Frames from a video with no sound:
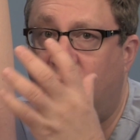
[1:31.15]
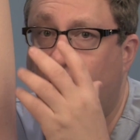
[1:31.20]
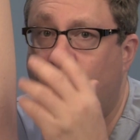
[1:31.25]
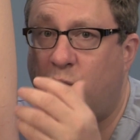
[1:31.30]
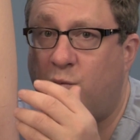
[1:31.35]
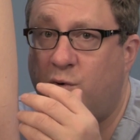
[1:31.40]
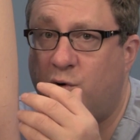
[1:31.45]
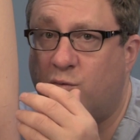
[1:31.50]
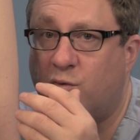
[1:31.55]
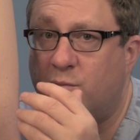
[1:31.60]
And
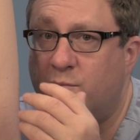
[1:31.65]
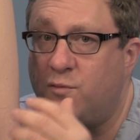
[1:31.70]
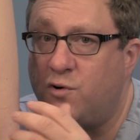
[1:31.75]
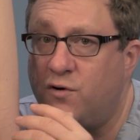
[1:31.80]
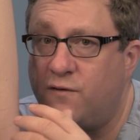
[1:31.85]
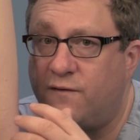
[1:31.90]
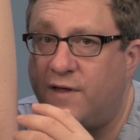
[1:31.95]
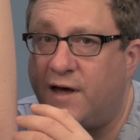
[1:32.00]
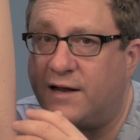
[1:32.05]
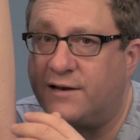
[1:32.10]
when we
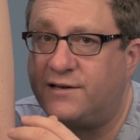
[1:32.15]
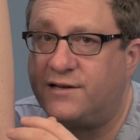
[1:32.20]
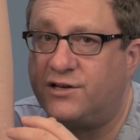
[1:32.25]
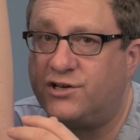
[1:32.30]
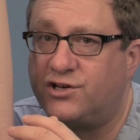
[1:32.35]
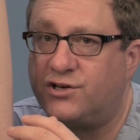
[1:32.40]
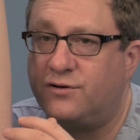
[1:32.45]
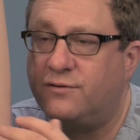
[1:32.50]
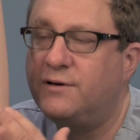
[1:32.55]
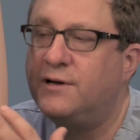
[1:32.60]
remove that
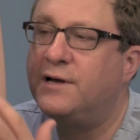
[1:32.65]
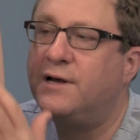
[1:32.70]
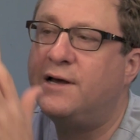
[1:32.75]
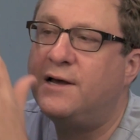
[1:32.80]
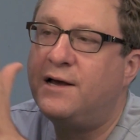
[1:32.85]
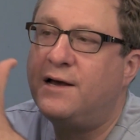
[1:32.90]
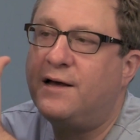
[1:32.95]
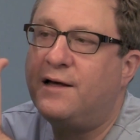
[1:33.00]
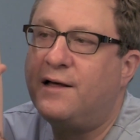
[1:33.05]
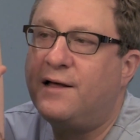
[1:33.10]
tissue,
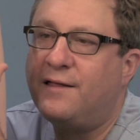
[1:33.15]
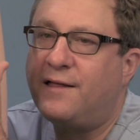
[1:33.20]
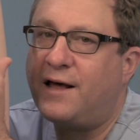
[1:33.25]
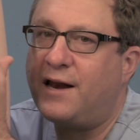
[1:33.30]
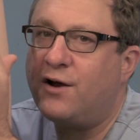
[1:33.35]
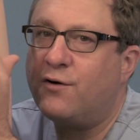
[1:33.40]
that